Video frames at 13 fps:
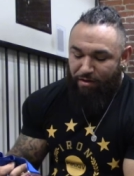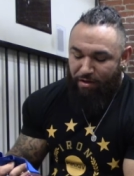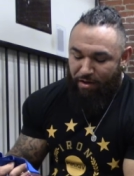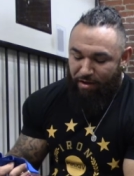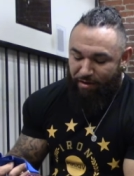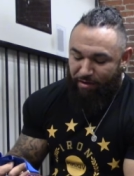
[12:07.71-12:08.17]

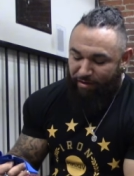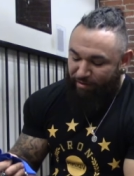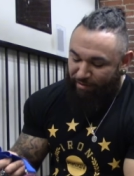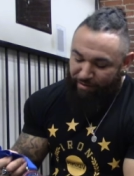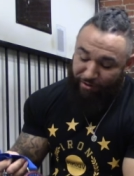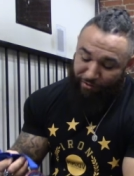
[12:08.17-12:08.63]
And I
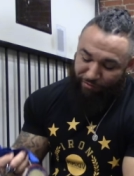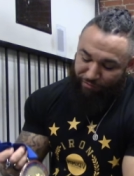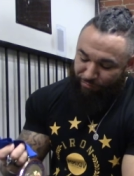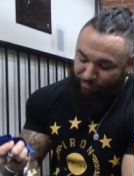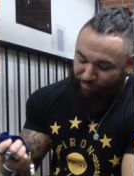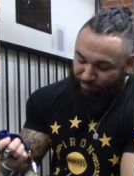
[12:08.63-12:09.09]
carry
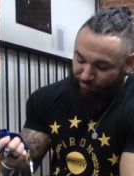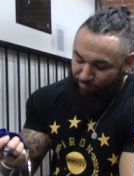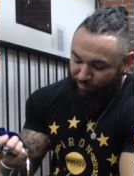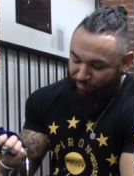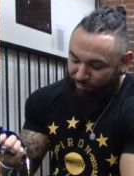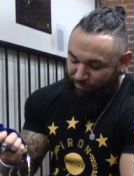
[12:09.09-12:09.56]
this one
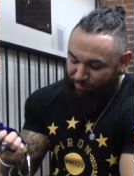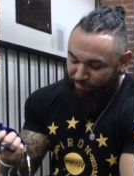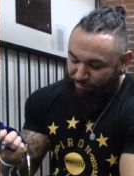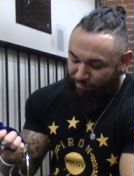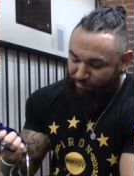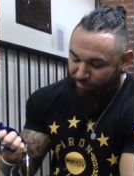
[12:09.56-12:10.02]
really
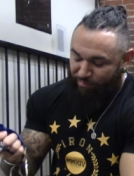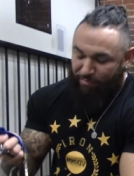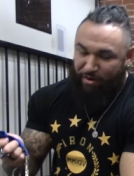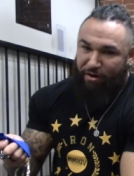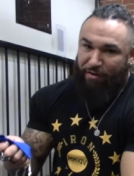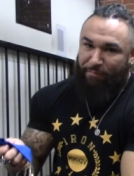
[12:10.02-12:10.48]
dear to
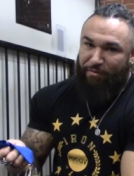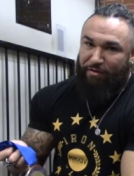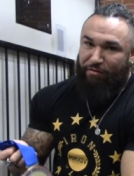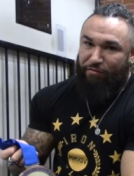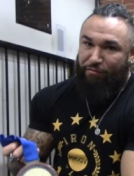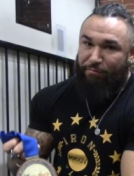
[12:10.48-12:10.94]
my heart
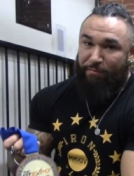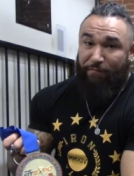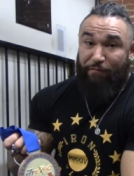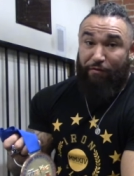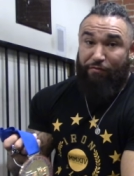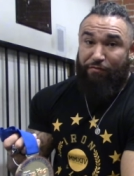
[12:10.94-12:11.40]
because it's my
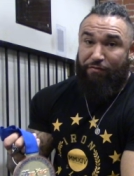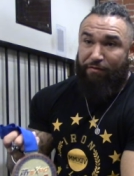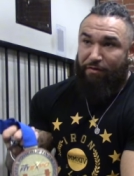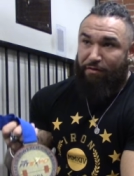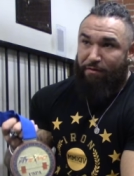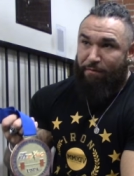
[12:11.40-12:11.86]
first
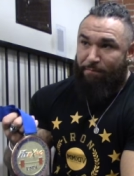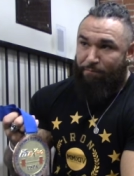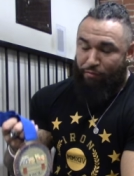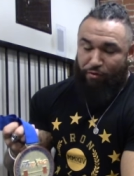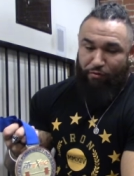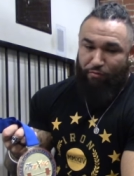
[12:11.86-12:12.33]

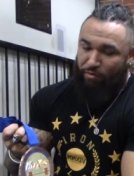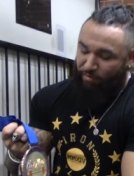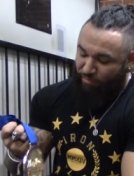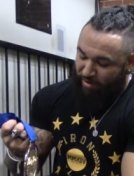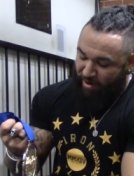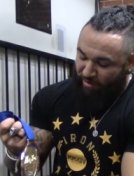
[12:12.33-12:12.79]
pro
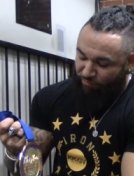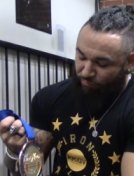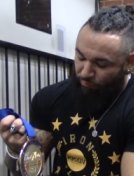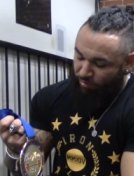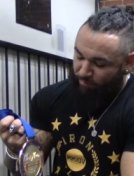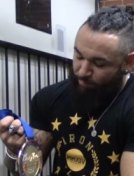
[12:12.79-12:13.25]
one that I
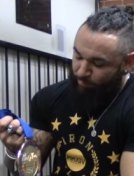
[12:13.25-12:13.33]
actually won.